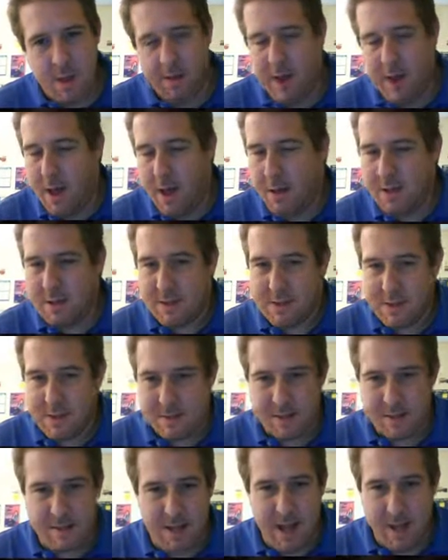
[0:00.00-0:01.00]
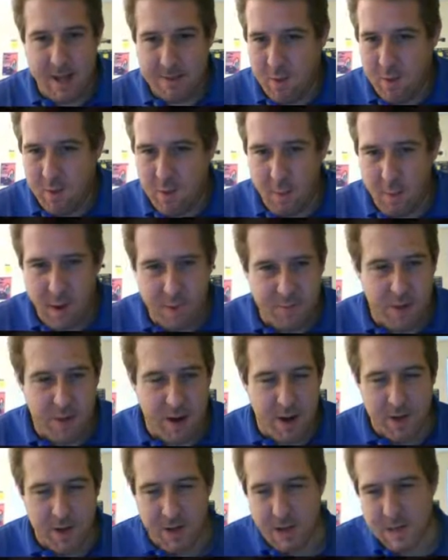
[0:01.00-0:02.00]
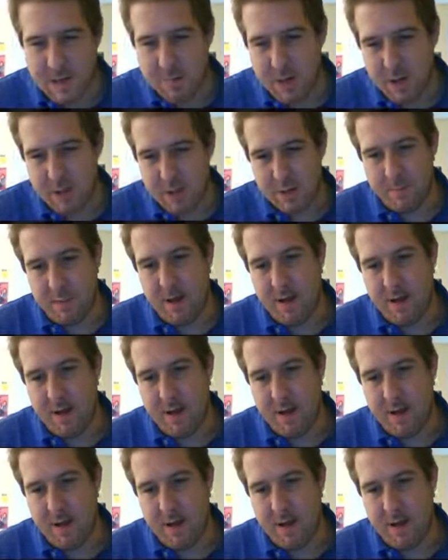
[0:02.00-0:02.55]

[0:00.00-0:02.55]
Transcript: Now, this is not the only way of writing the expression.